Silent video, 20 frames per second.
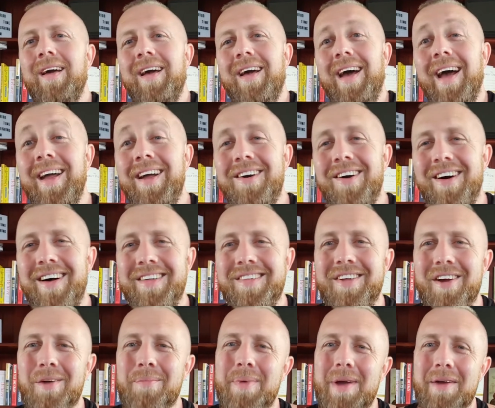Hey guys,
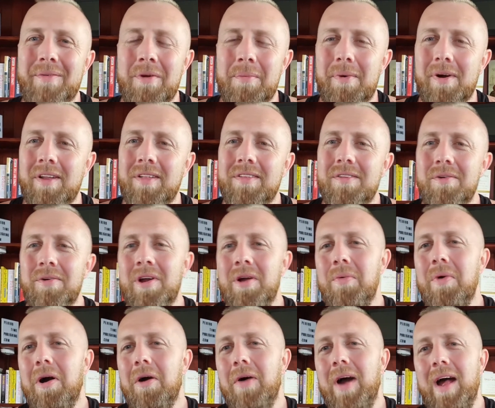hope everybody's
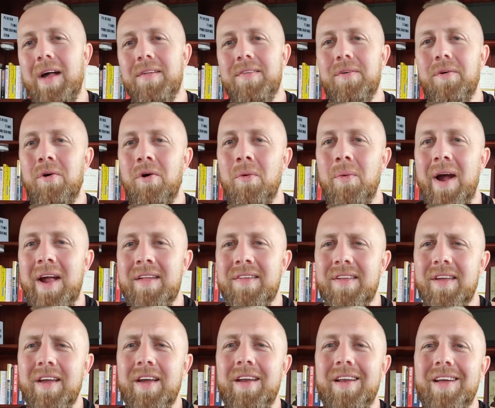doing well as
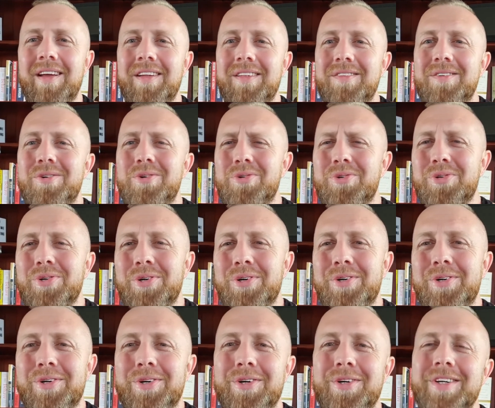always. It is
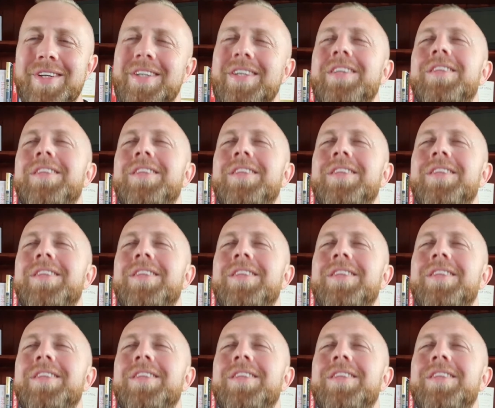good